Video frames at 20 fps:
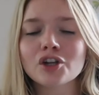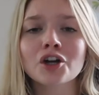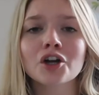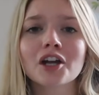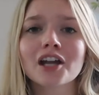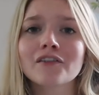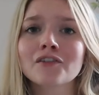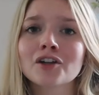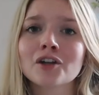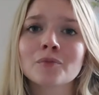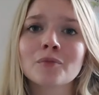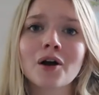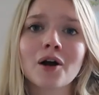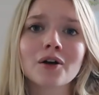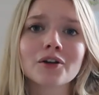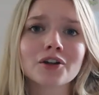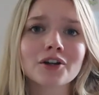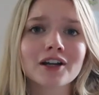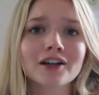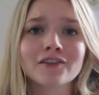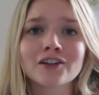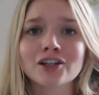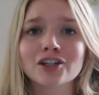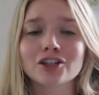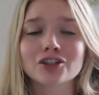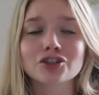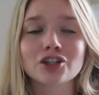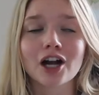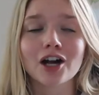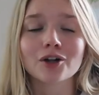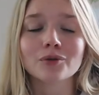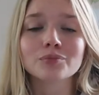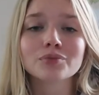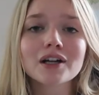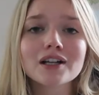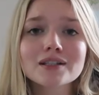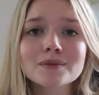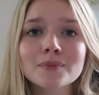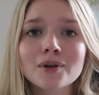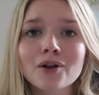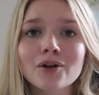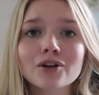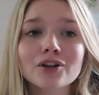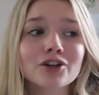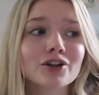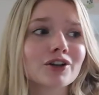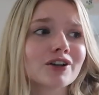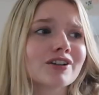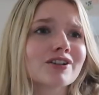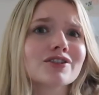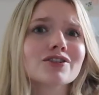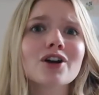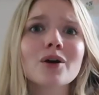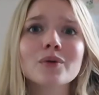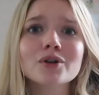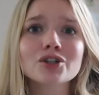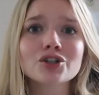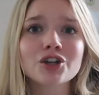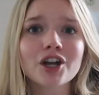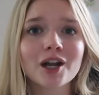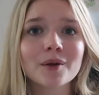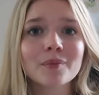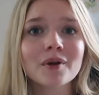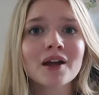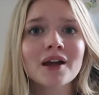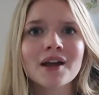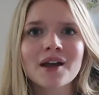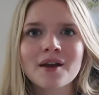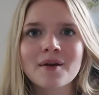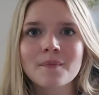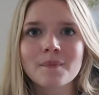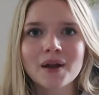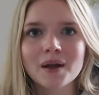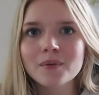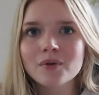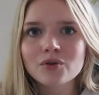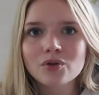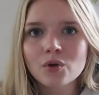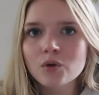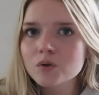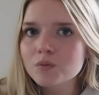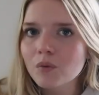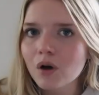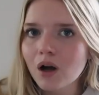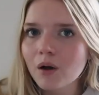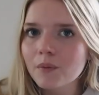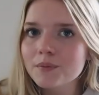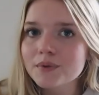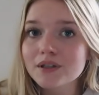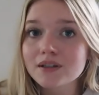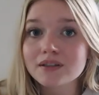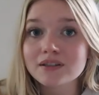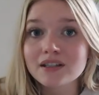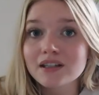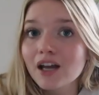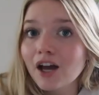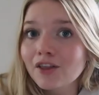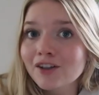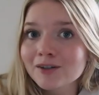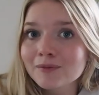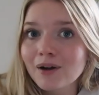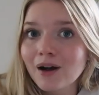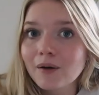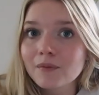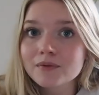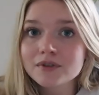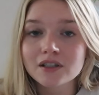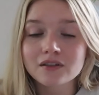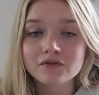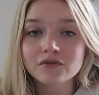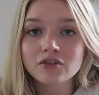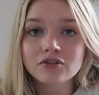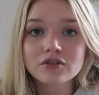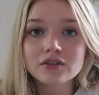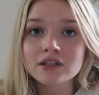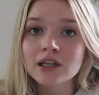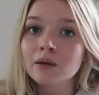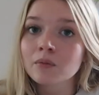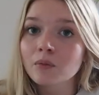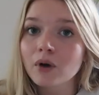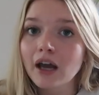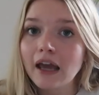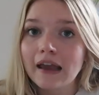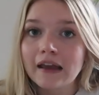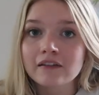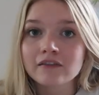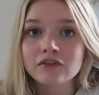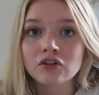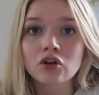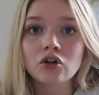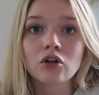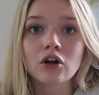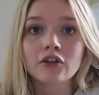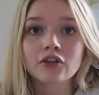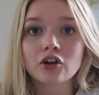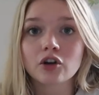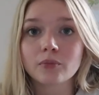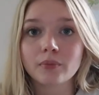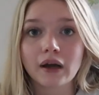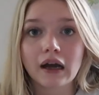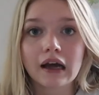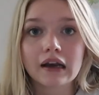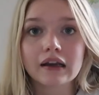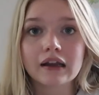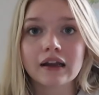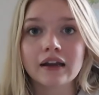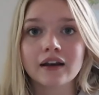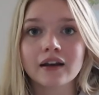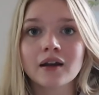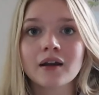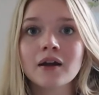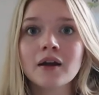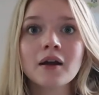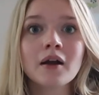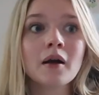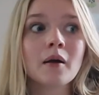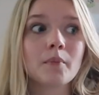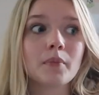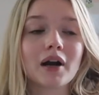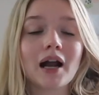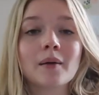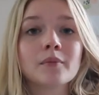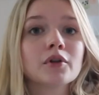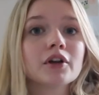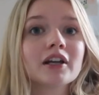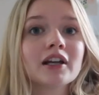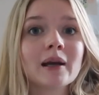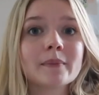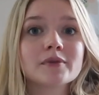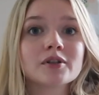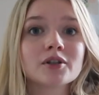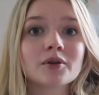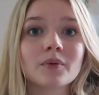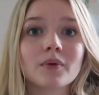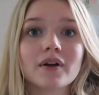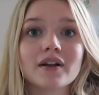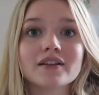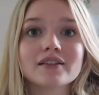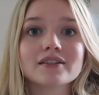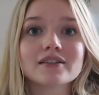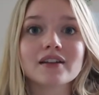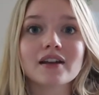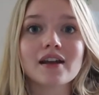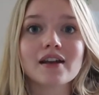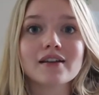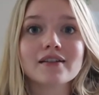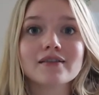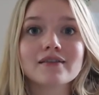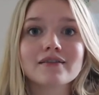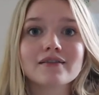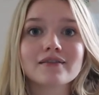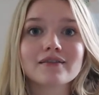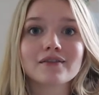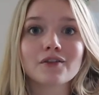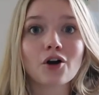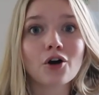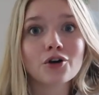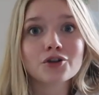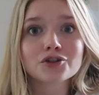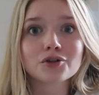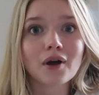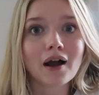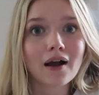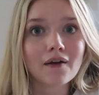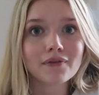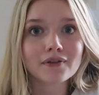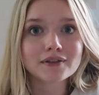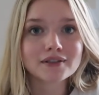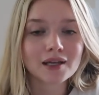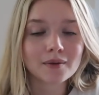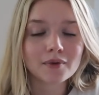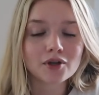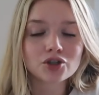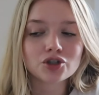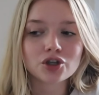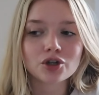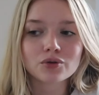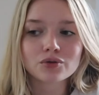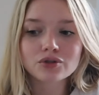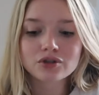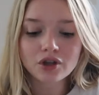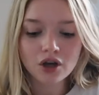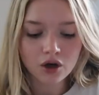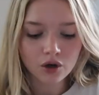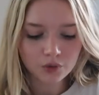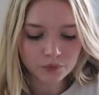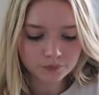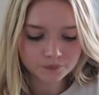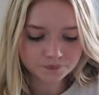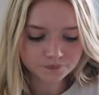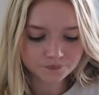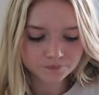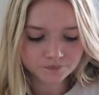are giving your mom, you're giving your child breast milk. You're so in shape. Maybe those moms see other moms and feel the same way and feel like they're bad. And, but I'm looking up to the ones that also have the same issue. So